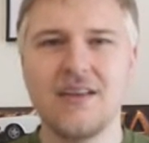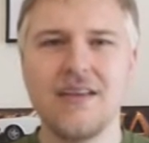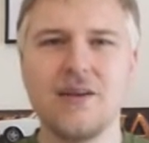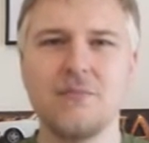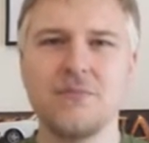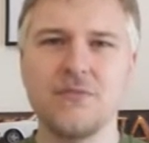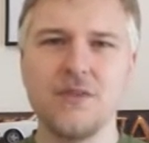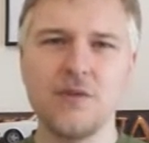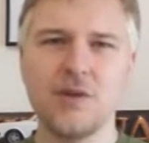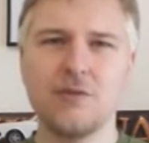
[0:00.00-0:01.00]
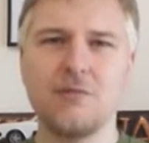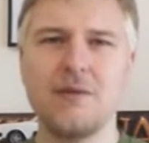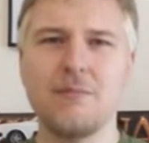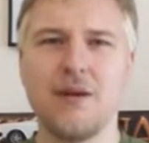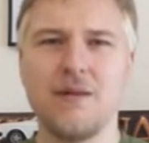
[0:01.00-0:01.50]
Now, you've got to
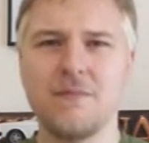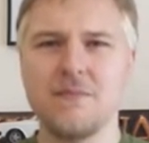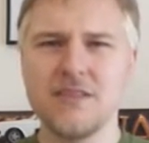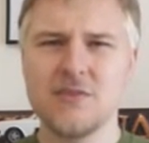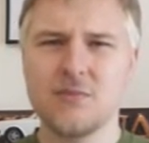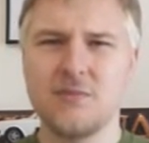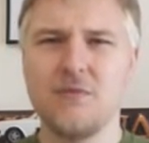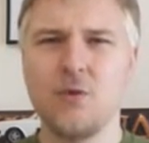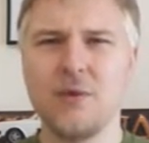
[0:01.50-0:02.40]
remember, this was before